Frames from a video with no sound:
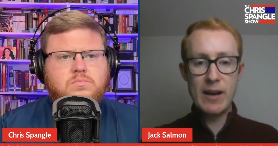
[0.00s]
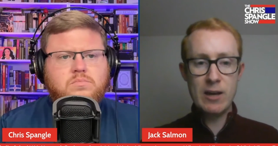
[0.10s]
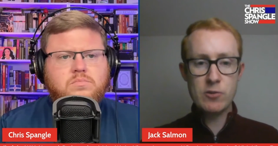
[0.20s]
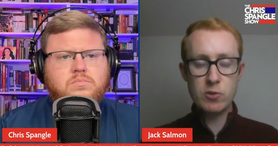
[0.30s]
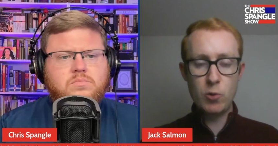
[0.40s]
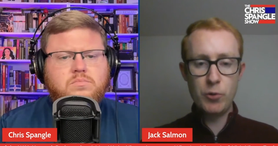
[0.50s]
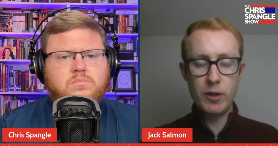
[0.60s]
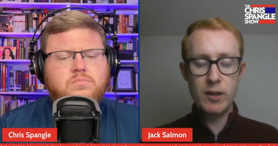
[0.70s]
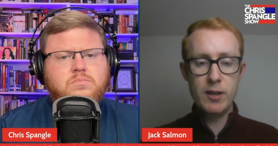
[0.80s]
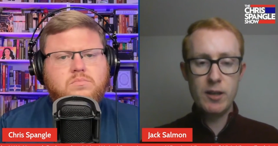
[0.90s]
Speaker 1: our house in
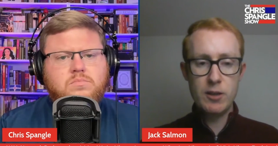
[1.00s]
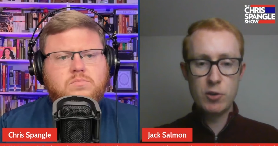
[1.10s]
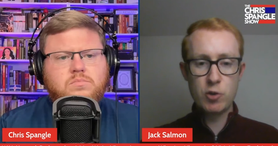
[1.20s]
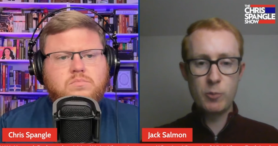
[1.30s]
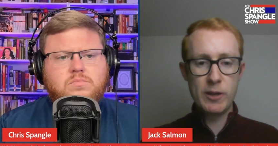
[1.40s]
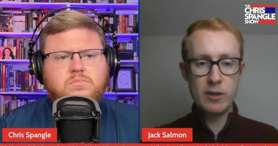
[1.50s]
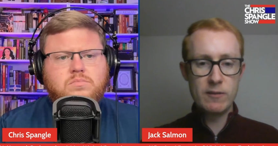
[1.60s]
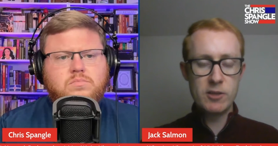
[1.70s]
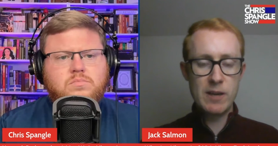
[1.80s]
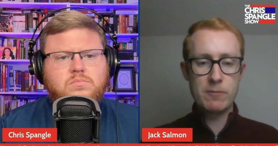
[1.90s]
order in a short
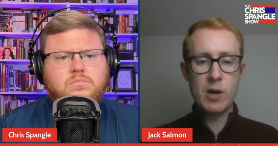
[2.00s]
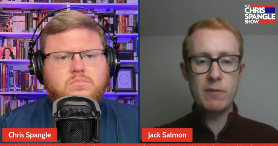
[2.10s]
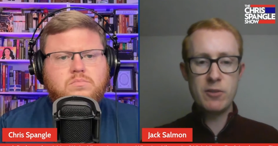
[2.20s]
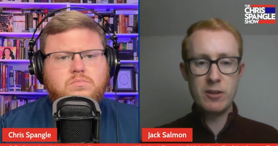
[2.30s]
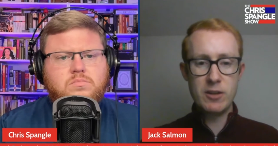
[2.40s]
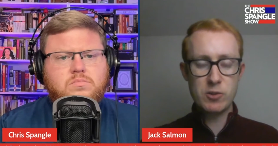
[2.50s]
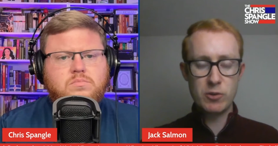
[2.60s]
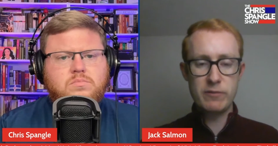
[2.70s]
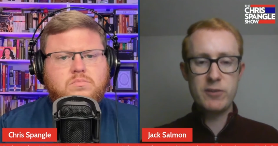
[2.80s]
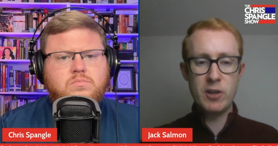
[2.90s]
period of time rather than a
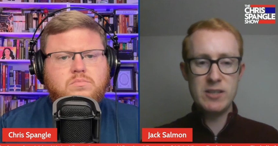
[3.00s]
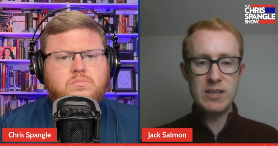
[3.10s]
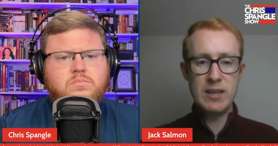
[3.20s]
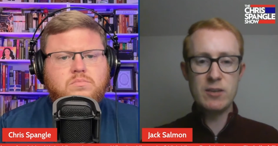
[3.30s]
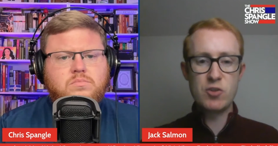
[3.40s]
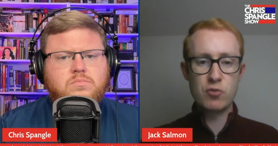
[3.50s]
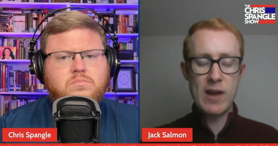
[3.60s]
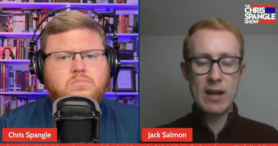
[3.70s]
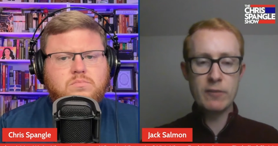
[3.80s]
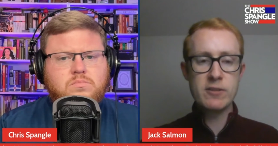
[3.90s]
sort of 30 year
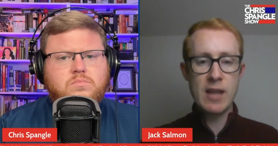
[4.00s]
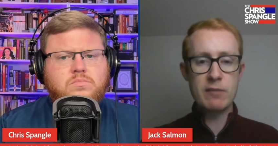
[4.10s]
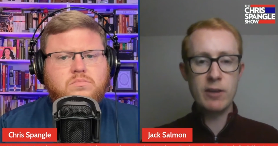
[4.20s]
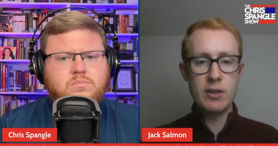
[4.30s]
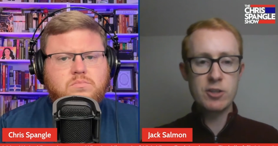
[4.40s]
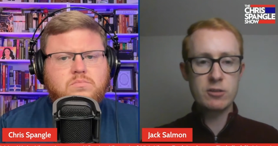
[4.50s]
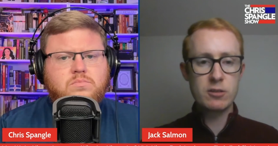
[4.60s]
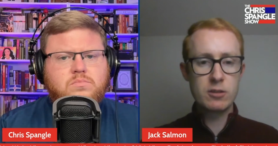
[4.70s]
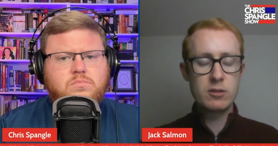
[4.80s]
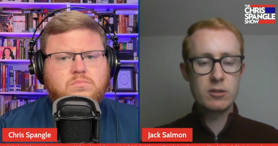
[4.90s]
drag of
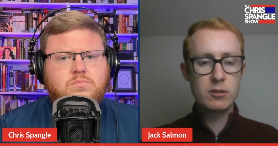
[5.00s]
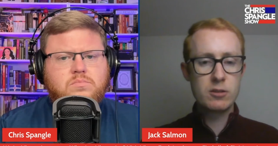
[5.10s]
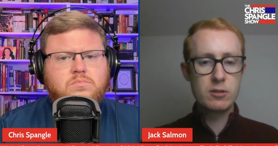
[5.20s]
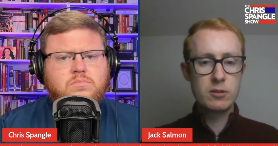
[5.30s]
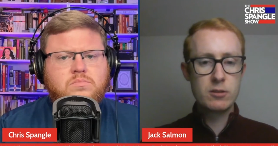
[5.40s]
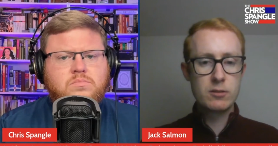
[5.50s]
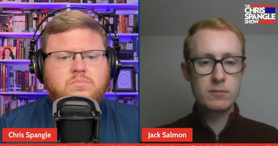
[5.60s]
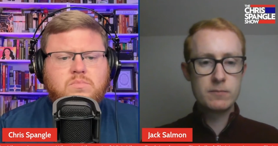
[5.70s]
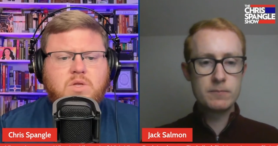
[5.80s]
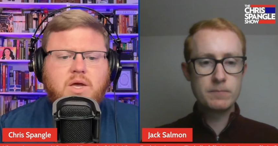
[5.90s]
stagflation.
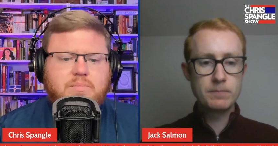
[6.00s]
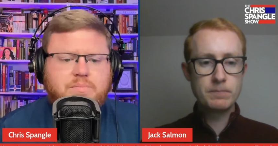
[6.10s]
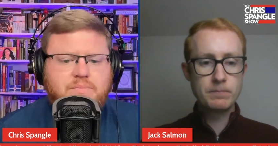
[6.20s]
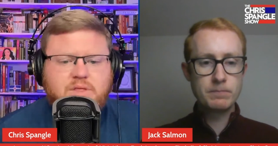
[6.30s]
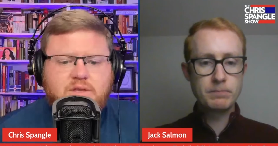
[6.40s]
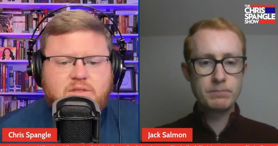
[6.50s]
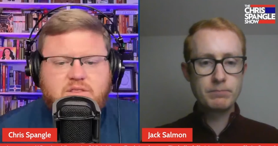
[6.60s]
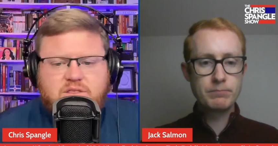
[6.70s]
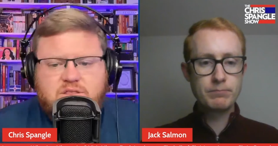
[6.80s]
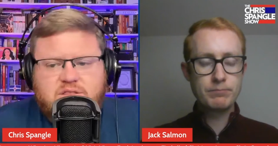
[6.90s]
Speaker 2: Yeah.
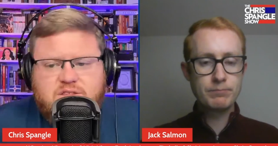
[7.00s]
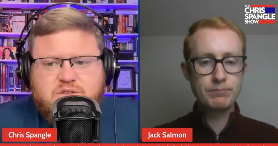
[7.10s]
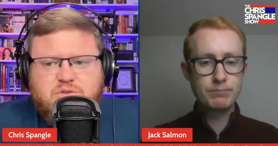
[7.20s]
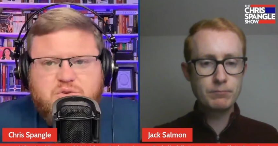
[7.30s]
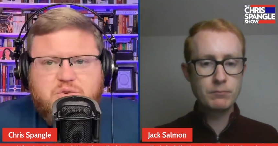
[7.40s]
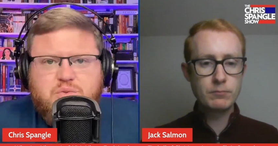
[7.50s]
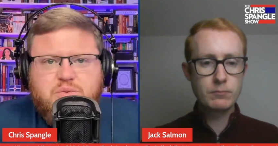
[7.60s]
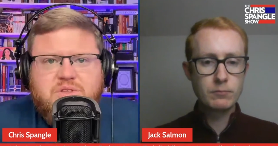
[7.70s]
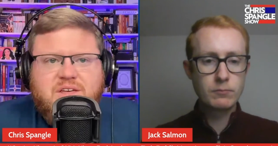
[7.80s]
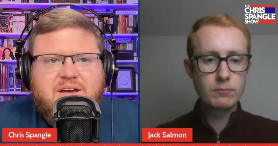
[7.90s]

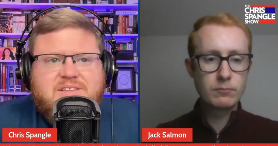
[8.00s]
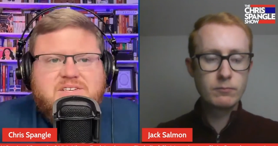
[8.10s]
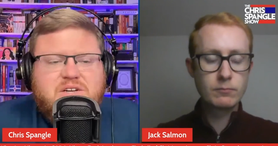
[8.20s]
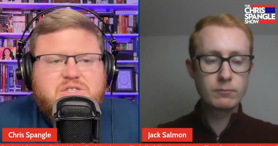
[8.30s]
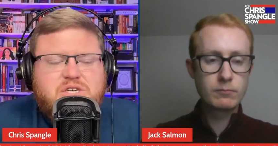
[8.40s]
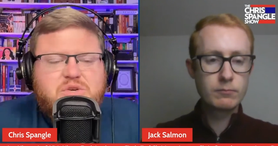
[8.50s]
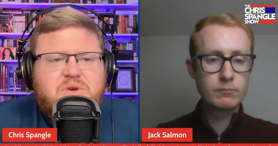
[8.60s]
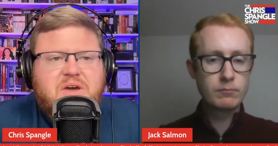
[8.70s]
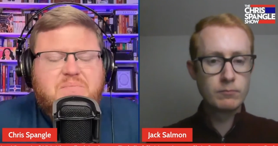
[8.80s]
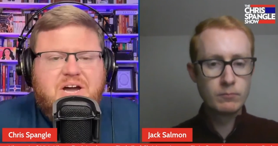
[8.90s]
You that sounds like you
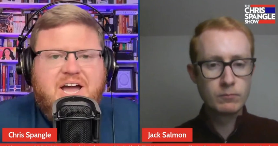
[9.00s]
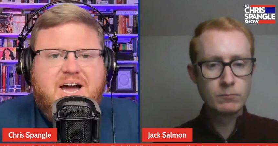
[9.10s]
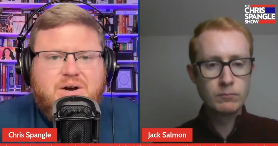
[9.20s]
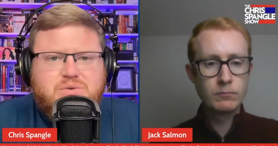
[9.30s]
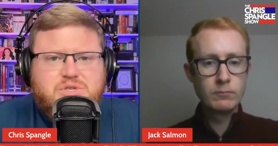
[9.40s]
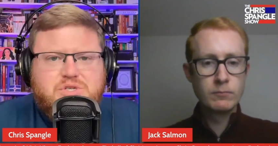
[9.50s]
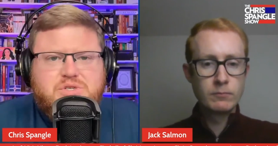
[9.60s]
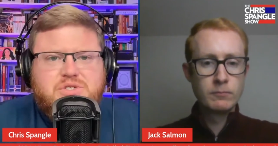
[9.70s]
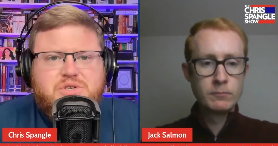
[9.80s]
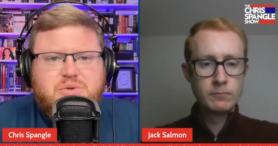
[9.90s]
can't buy a
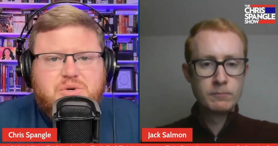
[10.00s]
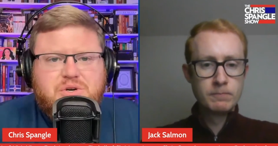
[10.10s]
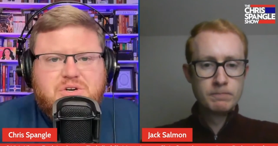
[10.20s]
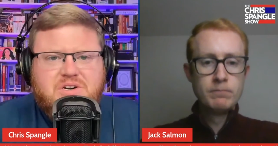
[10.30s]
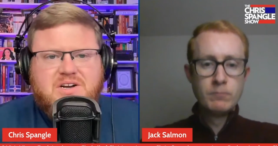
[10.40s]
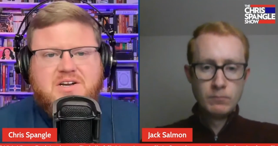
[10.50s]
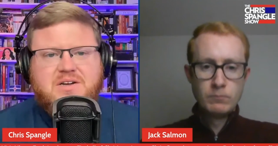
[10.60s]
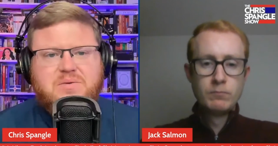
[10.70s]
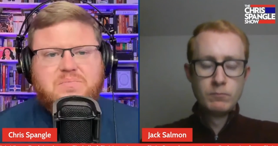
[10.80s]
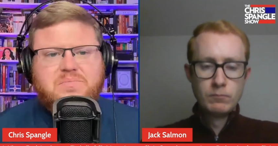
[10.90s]
house, your
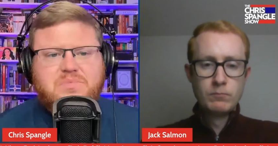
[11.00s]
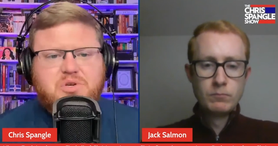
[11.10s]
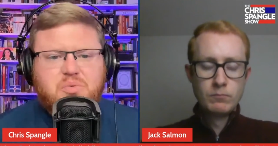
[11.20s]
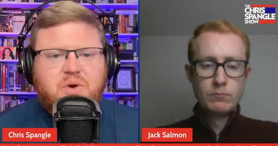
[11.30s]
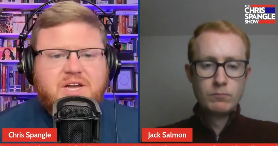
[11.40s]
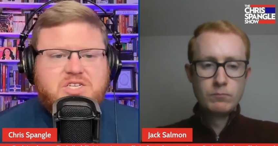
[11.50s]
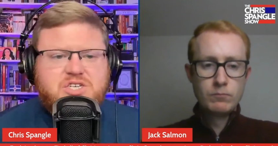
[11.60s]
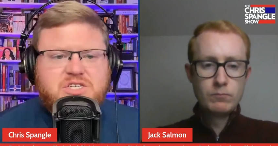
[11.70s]
um your wage